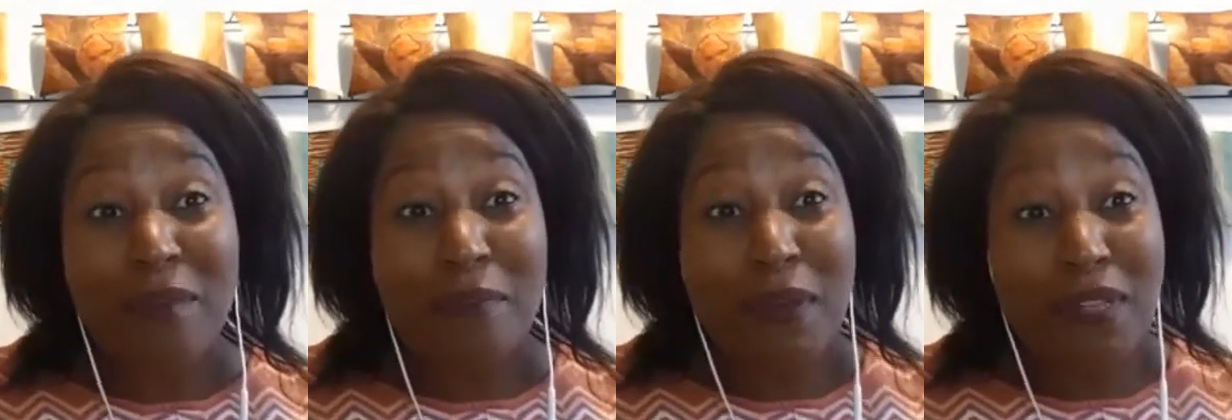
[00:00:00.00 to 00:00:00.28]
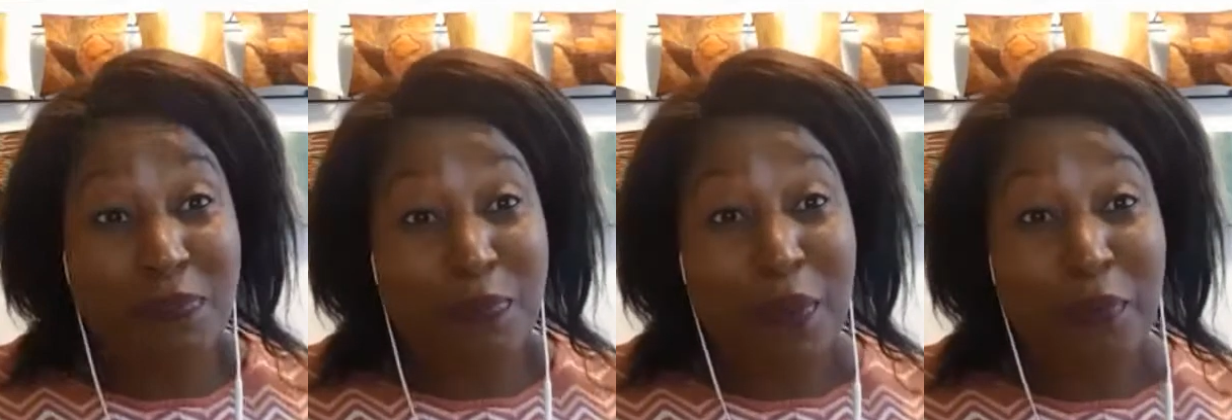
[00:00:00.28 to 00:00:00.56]

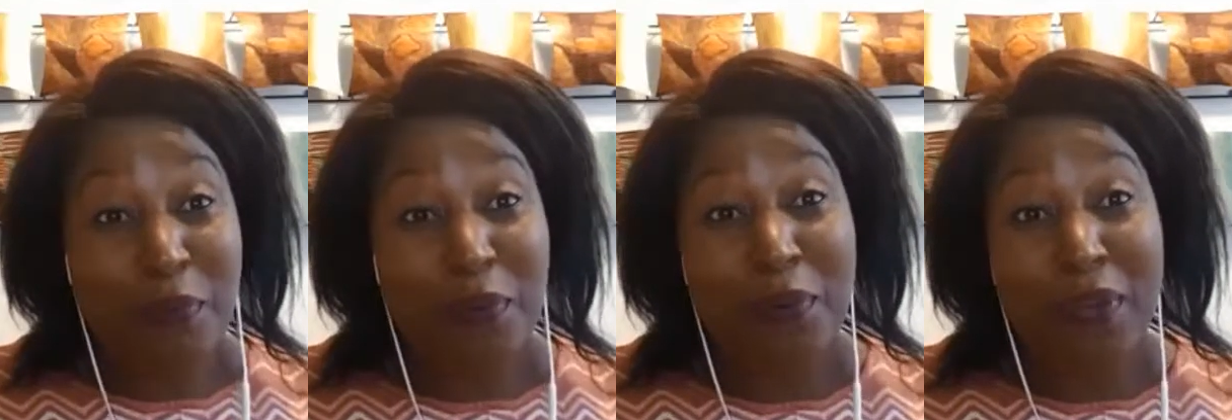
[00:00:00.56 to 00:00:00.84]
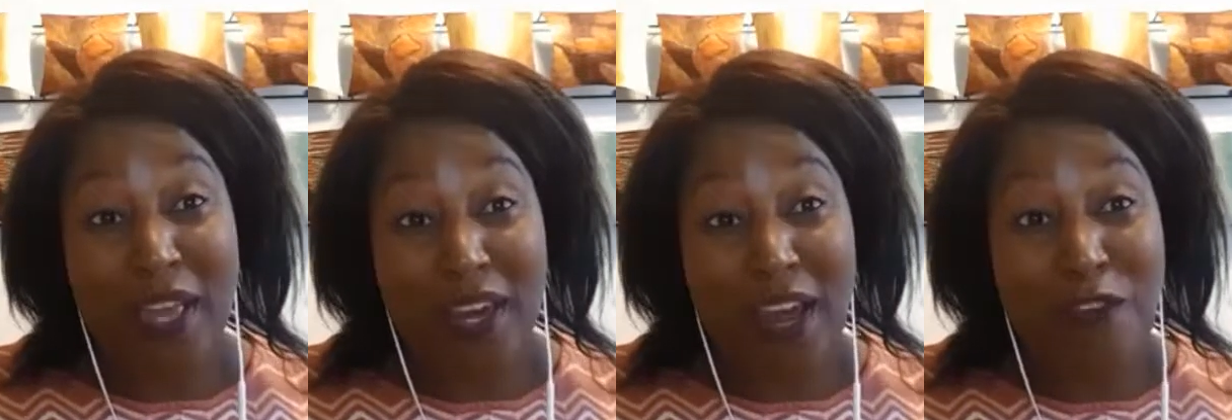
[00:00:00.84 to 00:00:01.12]
But people
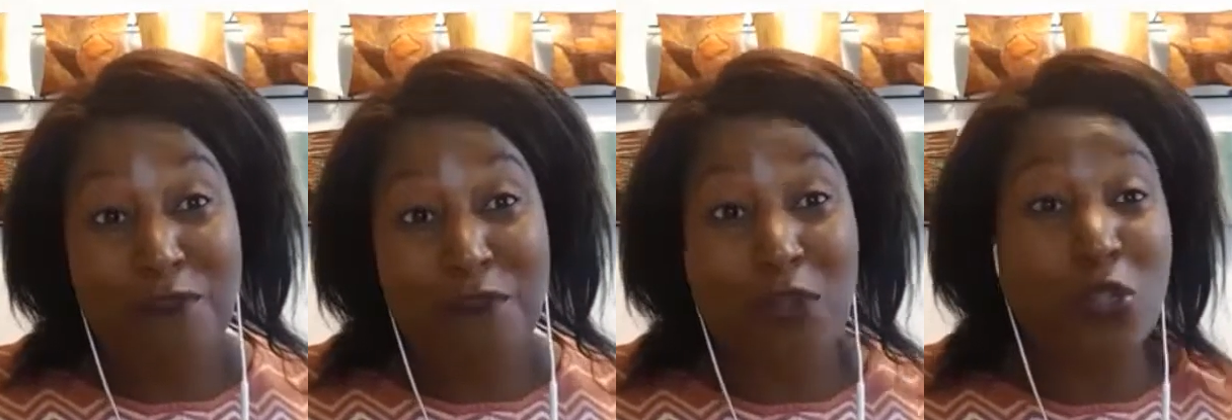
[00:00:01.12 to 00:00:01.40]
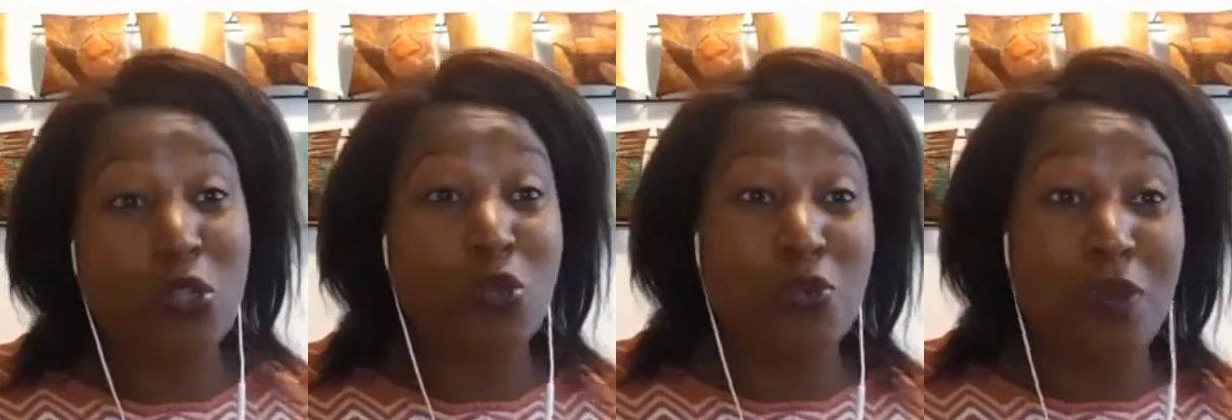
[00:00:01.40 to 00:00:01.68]
who can
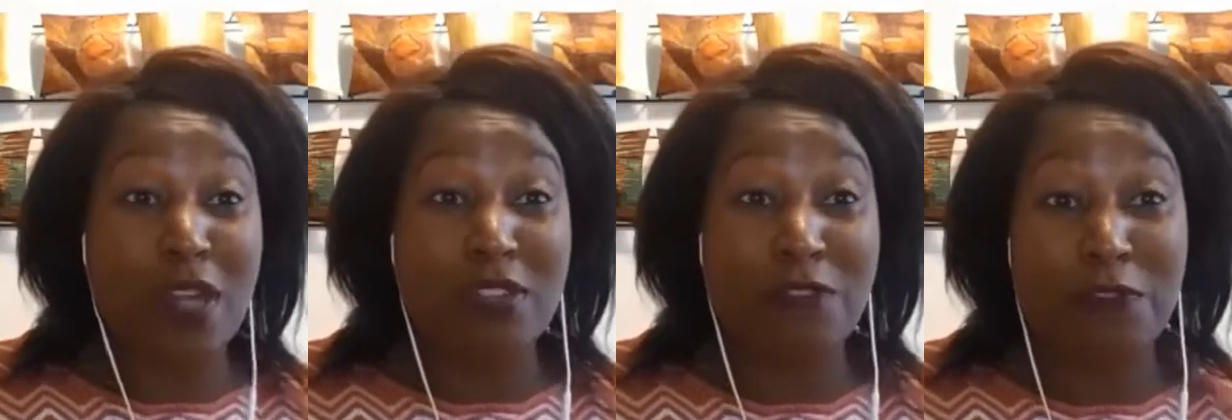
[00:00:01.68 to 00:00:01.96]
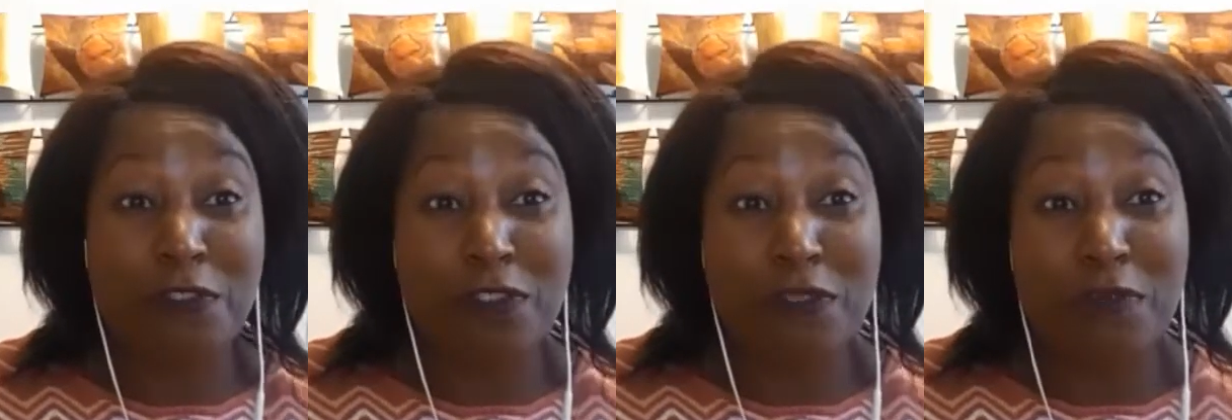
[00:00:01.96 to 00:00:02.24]
afford to rent a
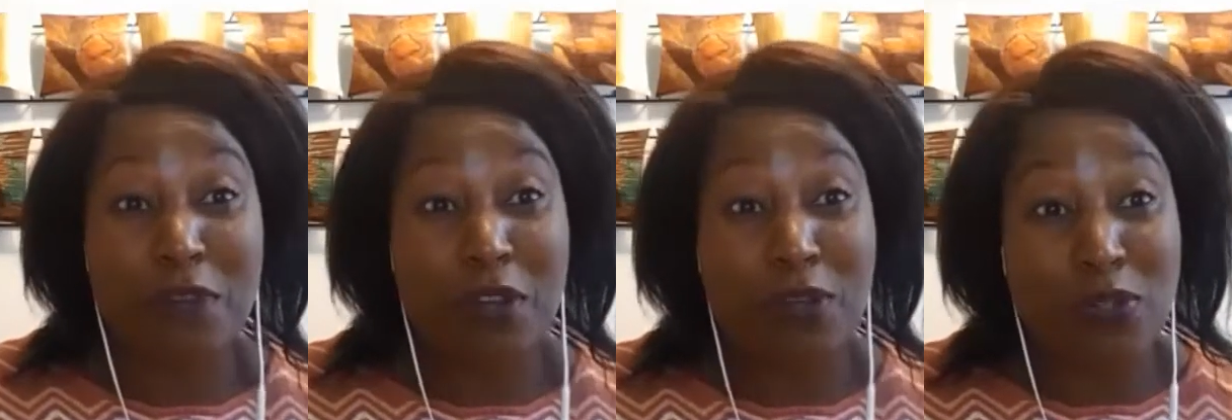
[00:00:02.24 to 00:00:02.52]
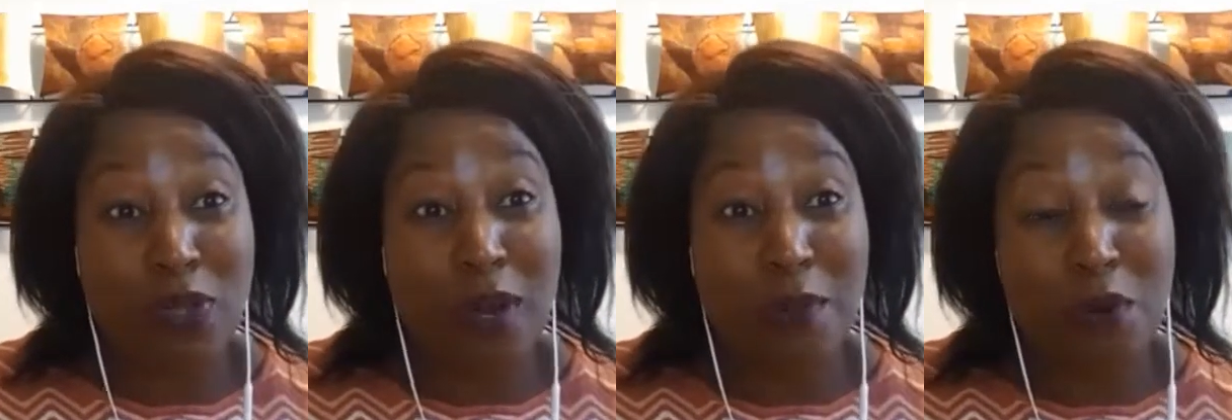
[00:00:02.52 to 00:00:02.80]
$50 million
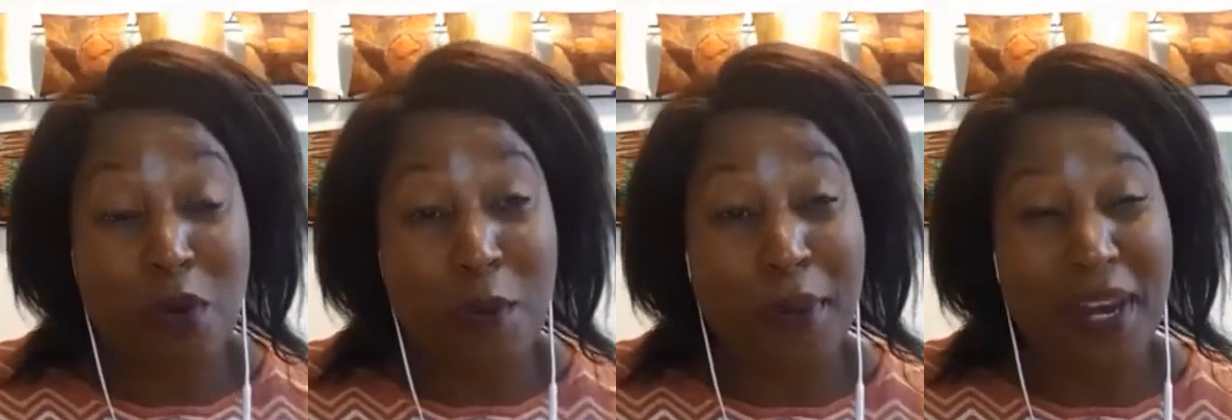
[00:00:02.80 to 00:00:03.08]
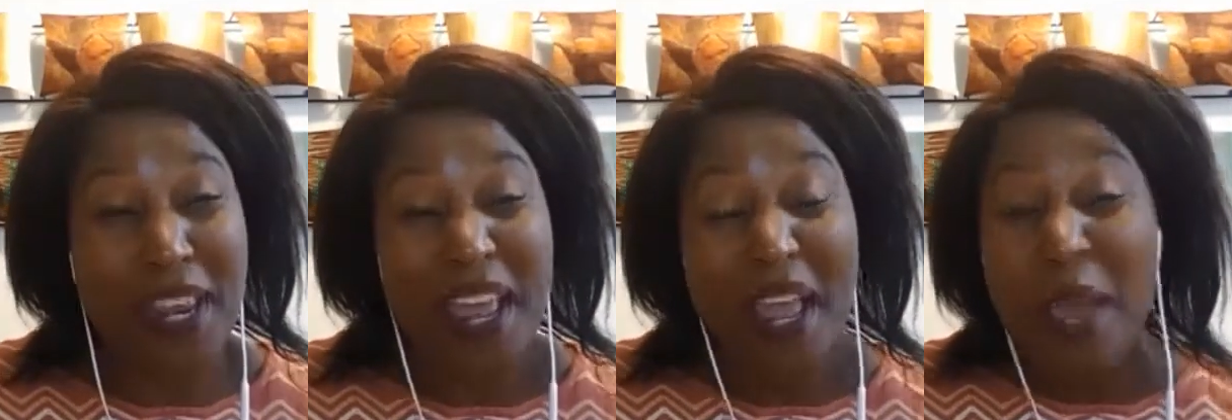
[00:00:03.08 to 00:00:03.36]

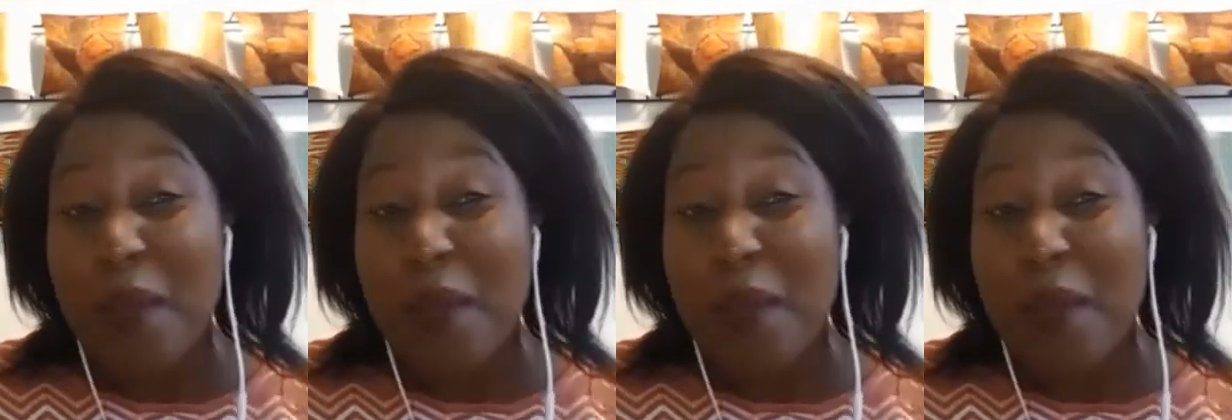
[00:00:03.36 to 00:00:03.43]
property